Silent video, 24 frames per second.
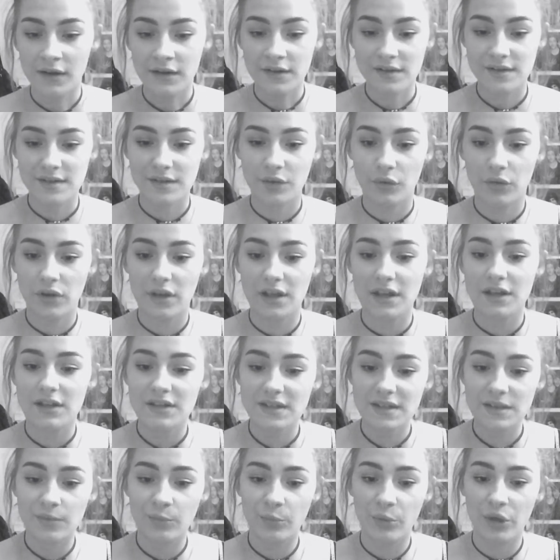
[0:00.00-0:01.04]
So
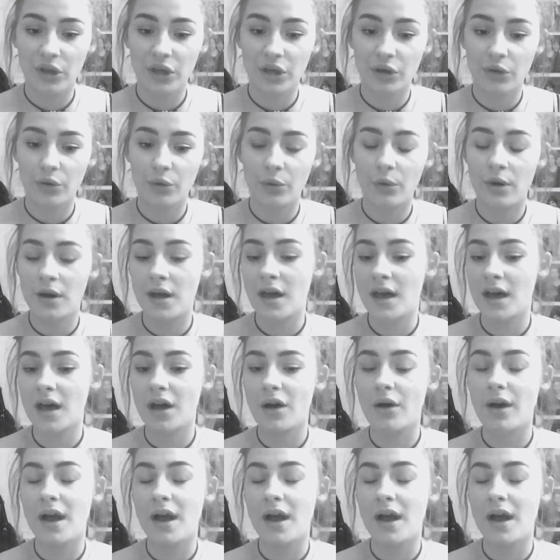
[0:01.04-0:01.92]
kiss me where